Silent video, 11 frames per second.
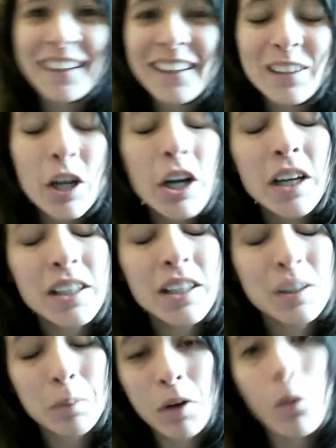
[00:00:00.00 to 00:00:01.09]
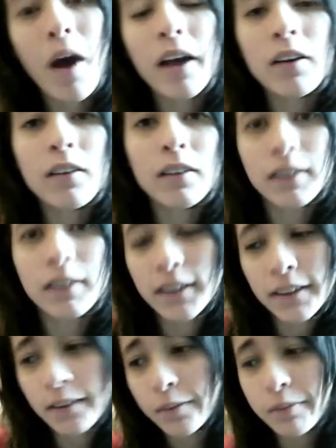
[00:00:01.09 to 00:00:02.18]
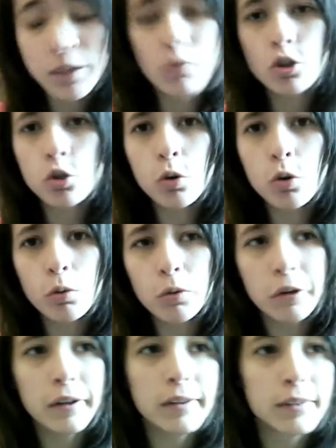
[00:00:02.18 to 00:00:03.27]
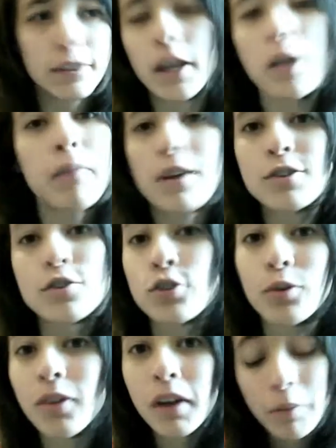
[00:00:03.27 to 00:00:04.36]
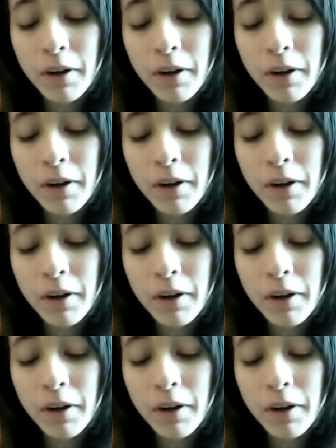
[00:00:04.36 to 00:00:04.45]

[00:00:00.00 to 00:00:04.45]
Sorry, it's been a while. Busy with schoolwork, same as usual.